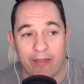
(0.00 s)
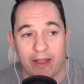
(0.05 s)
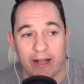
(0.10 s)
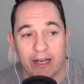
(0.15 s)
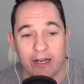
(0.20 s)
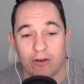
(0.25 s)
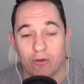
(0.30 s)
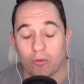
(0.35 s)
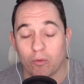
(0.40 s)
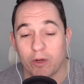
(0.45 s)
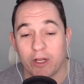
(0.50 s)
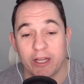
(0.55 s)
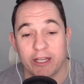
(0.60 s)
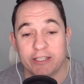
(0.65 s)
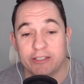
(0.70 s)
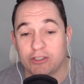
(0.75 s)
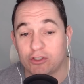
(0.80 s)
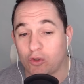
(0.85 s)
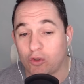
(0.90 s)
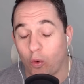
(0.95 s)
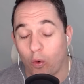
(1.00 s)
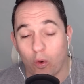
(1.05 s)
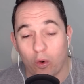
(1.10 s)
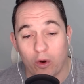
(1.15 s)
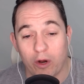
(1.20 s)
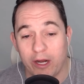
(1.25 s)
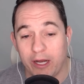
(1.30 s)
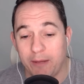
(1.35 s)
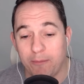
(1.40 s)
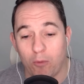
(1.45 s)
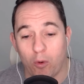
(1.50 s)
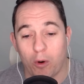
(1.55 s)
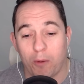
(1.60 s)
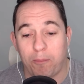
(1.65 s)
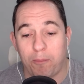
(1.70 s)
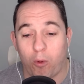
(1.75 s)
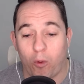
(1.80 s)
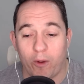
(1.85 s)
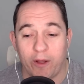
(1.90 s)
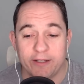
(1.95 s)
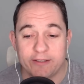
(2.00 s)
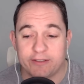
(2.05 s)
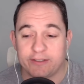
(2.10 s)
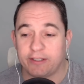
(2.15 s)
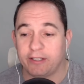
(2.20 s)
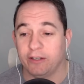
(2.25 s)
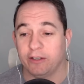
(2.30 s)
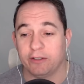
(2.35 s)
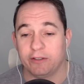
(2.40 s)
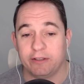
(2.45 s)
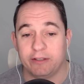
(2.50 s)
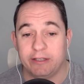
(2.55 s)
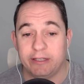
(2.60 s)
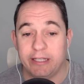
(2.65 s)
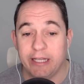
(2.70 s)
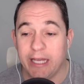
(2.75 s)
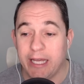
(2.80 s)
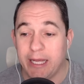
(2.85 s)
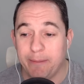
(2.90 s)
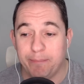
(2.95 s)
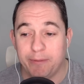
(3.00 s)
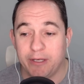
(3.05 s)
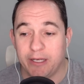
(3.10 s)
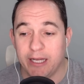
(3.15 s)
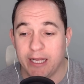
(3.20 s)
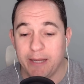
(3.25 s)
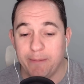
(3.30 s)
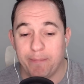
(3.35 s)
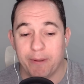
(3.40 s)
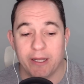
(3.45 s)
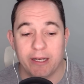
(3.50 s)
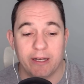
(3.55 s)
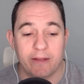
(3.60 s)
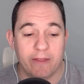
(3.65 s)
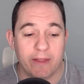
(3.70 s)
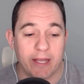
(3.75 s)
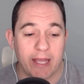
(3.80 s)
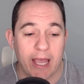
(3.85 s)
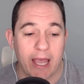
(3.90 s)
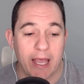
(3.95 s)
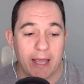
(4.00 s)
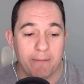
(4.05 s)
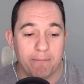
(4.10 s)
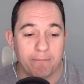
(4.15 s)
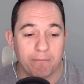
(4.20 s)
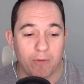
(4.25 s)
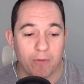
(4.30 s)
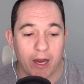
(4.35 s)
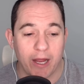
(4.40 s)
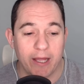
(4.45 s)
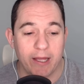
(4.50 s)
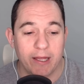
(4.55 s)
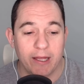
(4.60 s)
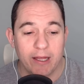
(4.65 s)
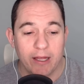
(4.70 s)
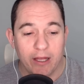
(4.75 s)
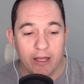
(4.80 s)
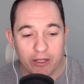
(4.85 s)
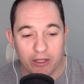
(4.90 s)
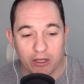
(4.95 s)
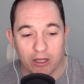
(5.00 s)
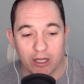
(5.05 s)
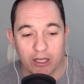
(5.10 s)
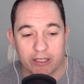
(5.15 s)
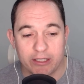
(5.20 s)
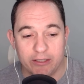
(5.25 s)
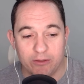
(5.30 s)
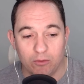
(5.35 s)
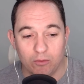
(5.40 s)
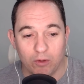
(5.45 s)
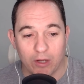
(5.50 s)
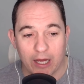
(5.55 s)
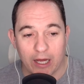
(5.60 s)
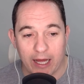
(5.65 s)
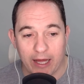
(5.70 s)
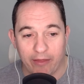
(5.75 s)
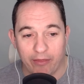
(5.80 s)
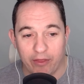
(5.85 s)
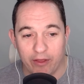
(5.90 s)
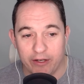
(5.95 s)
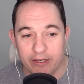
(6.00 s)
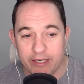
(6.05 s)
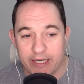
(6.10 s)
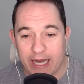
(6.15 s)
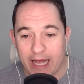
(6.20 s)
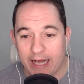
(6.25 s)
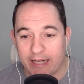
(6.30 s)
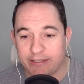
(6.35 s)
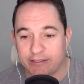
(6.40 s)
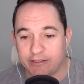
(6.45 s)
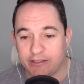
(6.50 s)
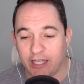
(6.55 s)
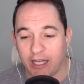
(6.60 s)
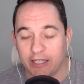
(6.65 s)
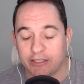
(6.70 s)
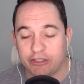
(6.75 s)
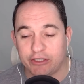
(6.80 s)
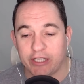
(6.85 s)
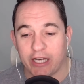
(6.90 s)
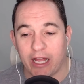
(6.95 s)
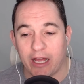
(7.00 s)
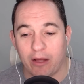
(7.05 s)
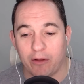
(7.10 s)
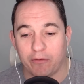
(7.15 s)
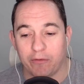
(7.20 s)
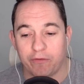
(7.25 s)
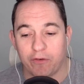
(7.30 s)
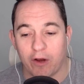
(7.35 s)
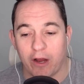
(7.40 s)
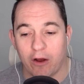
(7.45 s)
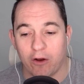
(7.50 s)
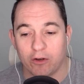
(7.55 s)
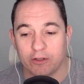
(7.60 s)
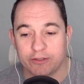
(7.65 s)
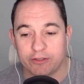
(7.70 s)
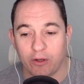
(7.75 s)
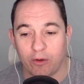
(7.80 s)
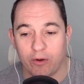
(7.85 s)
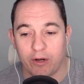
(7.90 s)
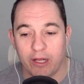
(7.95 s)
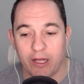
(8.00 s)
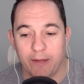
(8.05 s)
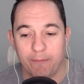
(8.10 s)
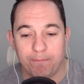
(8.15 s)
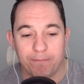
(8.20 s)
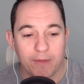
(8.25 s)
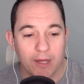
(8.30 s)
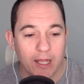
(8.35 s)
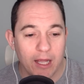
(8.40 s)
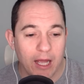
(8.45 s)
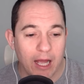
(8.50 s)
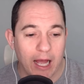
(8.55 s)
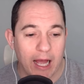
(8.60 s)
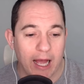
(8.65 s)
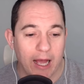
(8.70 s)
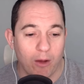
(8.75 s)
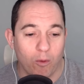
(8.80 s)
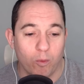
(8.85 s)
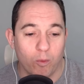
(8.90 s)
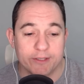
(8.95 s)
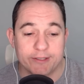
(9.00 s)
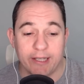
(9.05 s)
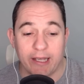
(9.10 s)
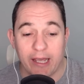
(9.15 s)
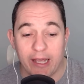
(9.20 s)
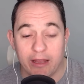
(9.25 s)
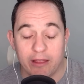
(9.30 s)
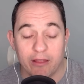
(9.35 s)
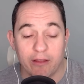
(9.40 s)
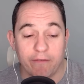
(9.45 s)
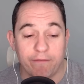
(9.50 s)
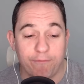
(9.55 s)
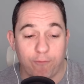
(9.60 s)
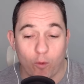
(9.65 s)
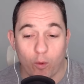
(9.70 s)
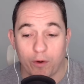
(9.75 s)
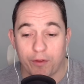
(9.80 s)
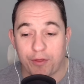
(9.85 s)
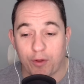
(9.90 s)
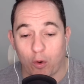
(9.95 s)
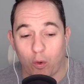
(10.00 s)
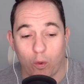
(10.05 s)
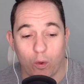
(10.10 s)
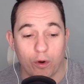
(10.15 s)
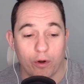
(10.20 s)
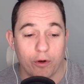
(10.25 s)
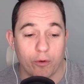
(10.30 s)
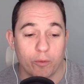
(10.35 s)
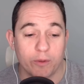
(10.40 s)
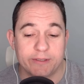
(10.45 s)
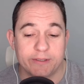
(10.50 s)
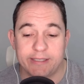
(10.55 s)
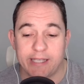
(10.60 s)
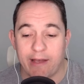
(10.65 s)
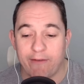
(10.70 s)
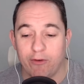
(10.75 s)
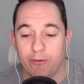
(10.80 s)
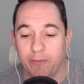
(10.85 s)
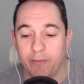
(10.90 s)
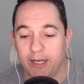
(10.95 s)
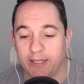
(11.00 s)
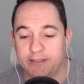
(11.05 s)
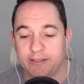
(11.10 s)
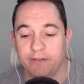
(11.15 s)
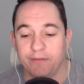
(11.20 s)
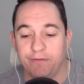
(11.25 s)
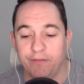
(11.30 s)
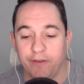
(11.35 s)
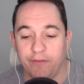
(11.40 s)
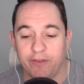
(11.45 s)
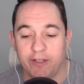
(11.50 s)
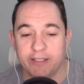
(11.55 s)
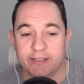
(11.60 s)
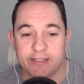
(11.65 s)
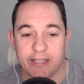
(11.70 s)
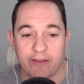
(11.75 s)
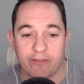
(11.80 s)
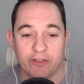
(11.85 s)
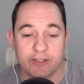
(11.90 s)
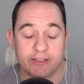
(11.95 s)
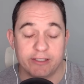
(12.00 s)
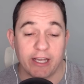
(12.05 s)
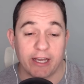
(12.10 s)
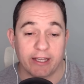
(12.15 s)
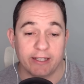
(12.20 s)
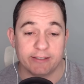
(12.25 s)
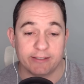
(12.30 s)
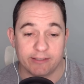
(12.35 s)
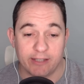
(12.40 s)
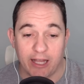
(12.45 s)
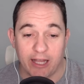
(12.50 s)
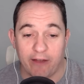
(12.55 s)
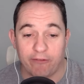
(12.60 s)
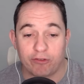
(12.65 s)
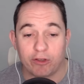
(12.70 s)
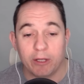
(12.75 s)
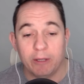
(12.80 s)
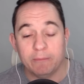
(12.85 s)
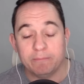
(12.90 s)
they didn't really score any more points till deep into the game, right? You look, the next touchdown for Arizona was in the fourth quarter with 7 minutes and 57 seconds left.